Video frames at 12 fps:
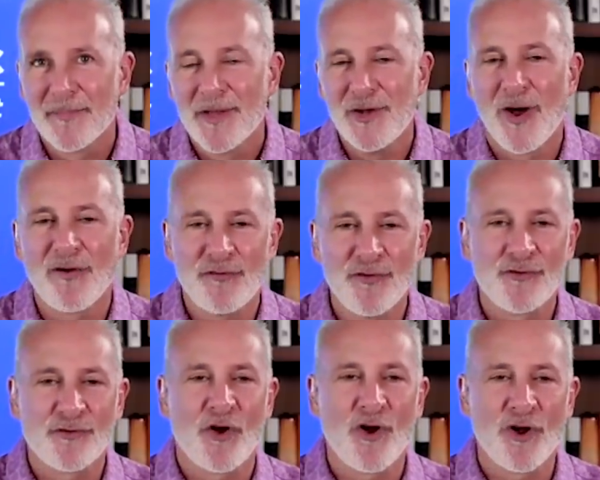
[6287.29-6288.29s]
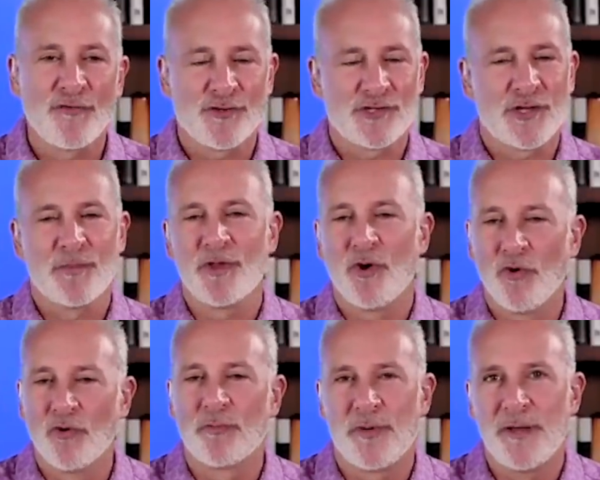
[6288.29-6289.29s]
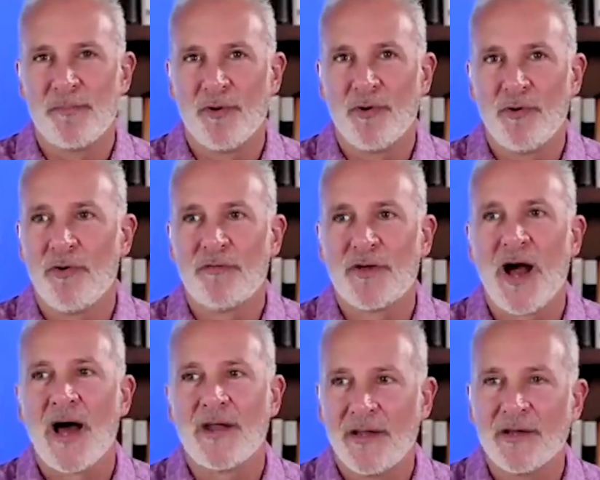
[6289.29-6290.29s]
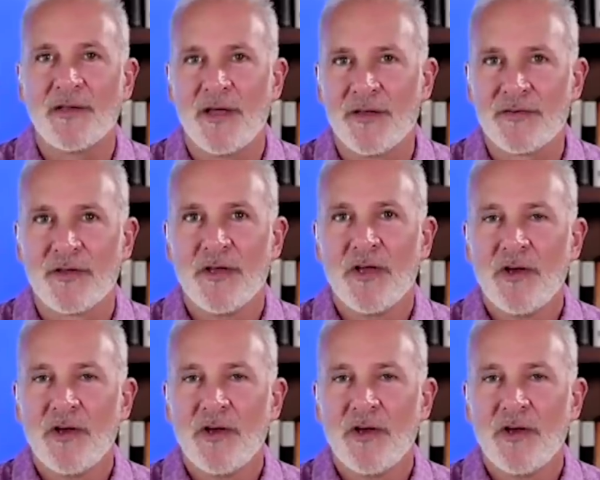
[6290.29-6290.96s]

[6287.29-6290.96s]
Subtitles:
You know, I feel sorry for some of the older people who have gotten into this,